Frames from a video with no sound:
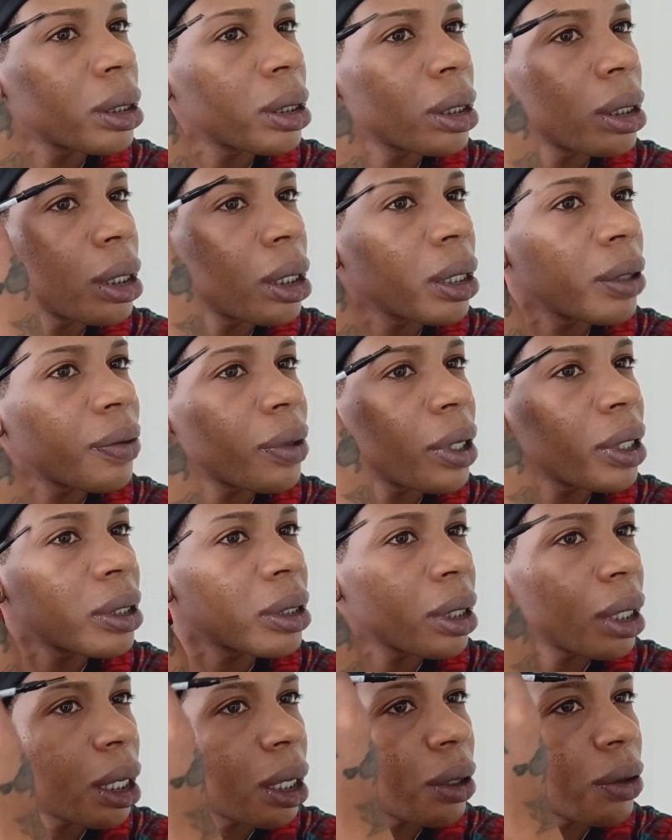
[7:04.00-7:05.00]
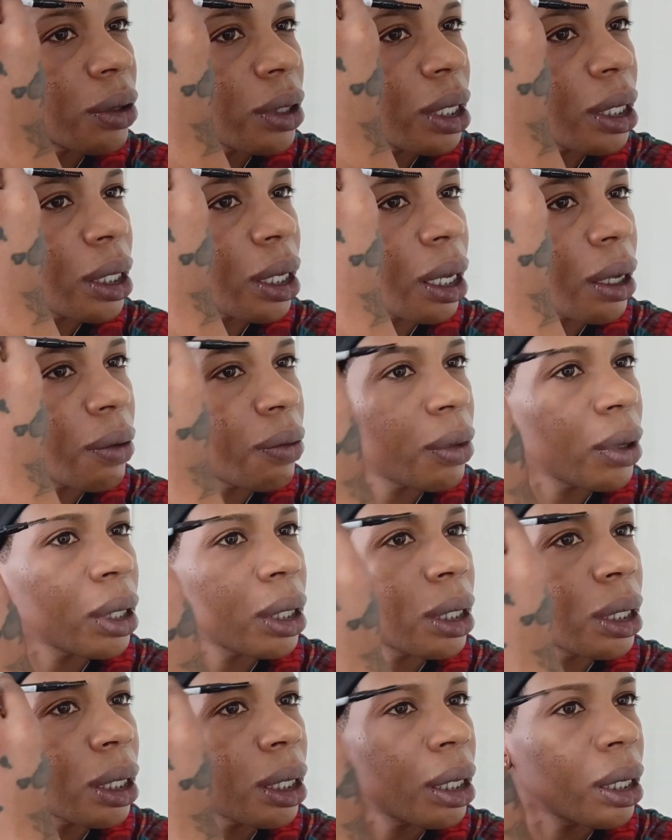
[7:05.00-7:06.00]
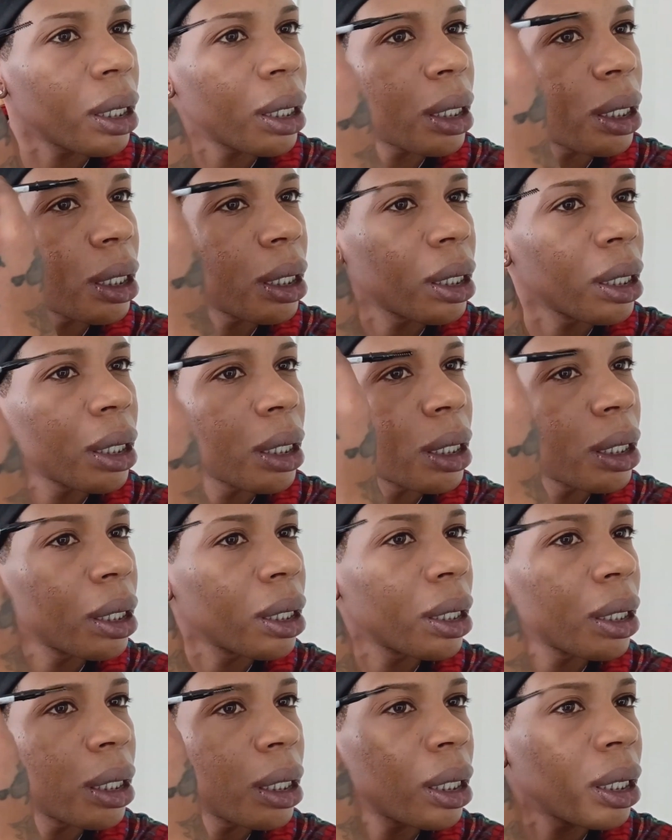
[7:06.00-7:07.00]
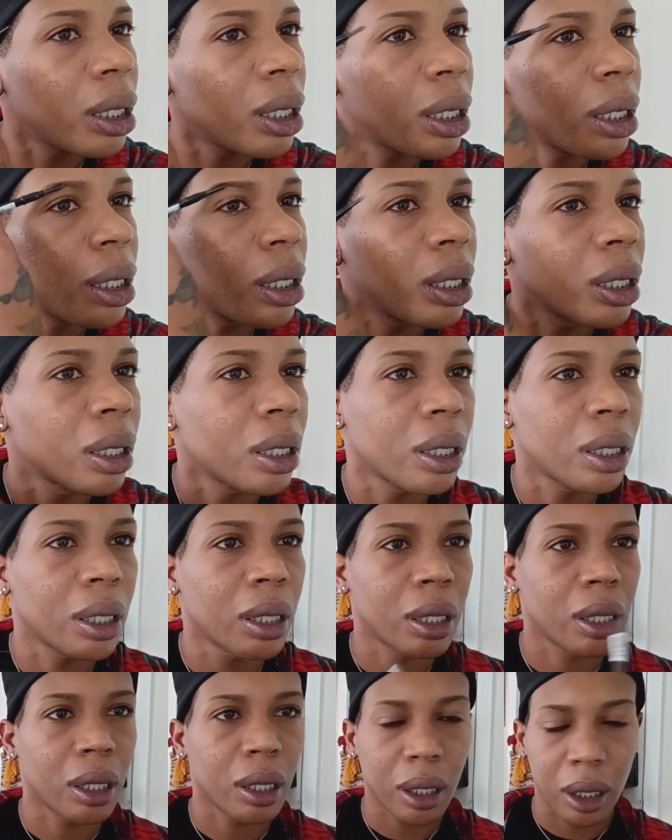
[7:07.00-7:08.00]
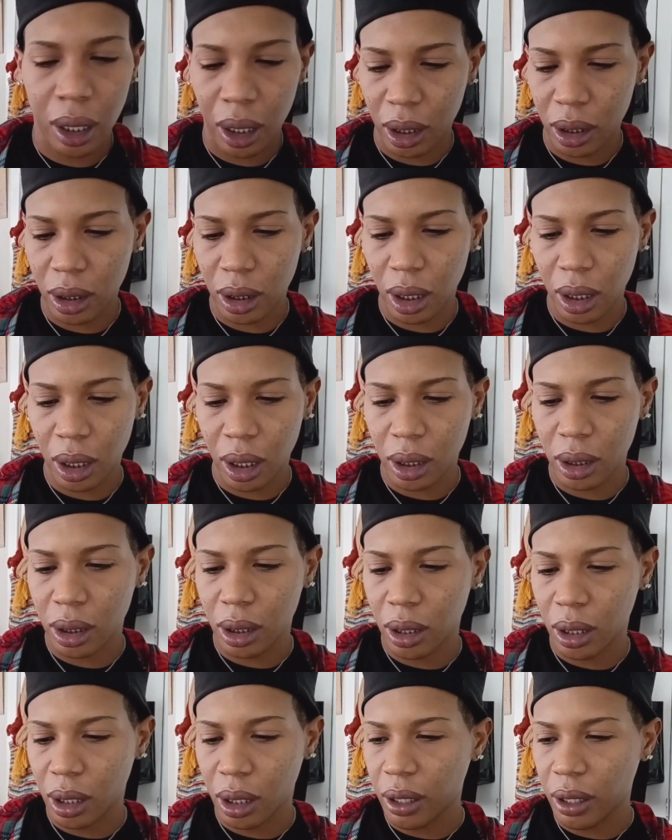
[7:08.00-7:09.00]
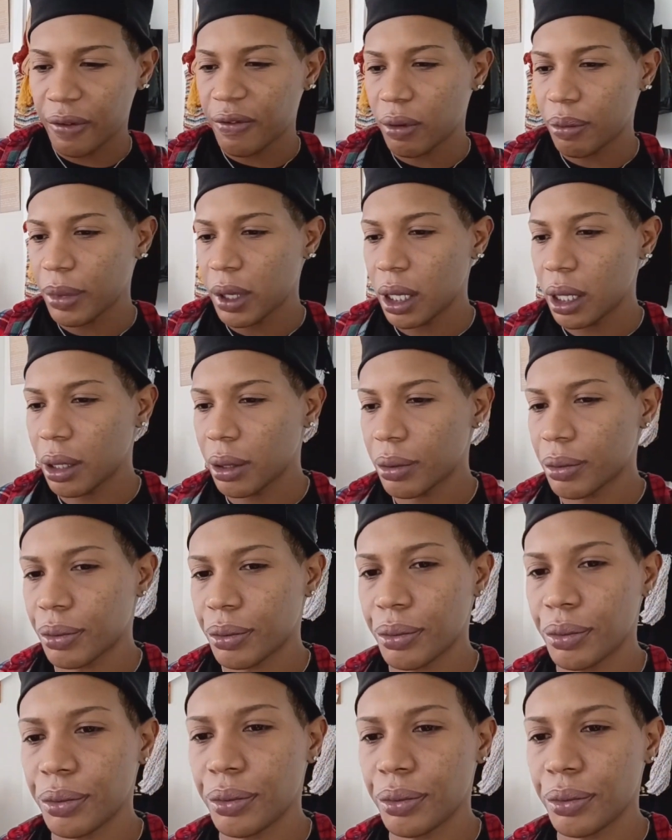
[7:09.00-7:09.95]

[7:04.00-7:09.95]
Just see if that's how thick I want her. Yeah, I'd say that's good enough for me.